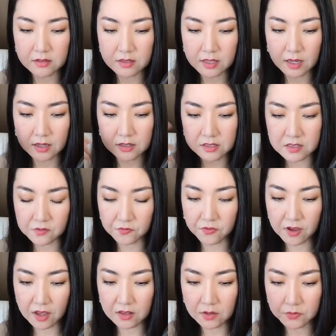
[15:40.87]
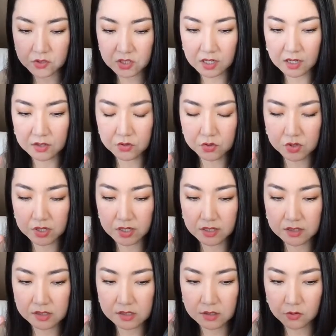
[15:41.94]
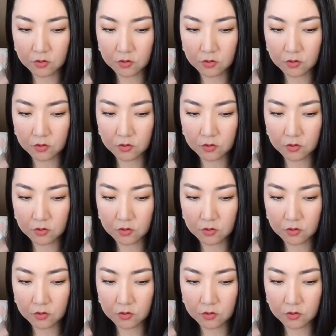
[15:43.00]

like developed countries